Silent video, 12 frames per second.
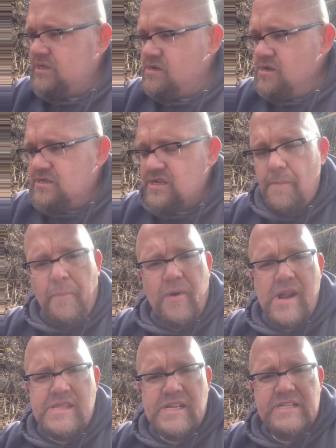
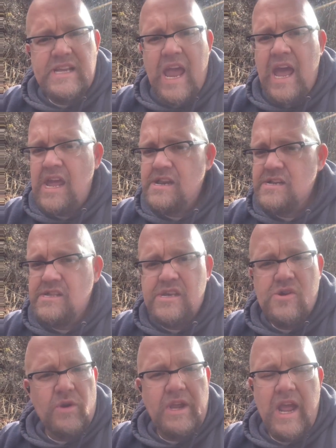separate the sand,
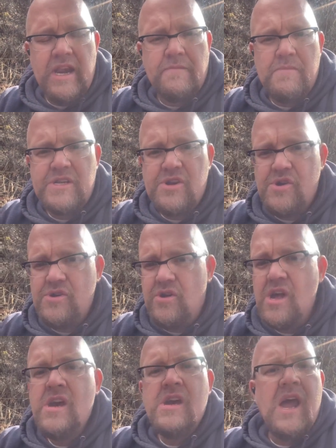the organic material,